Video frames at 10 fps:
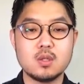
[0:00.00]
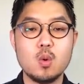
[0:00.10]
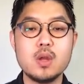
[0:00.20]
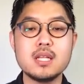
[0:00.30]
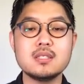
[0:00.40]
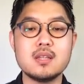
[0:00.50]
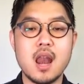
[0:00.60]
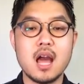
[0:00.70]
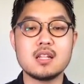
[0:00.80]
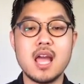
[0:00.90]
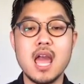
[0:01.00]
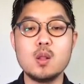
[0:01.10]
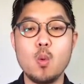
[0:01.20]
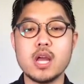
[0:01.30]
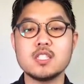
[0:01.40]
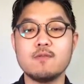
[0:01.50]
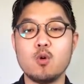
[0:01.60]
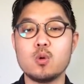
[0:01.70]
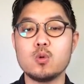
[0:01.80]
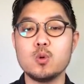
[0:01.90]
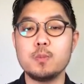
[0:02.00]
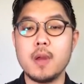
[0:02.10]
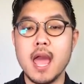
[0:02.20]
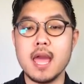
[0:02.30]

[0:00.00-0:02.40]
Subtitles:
So we can select 8 ways for Group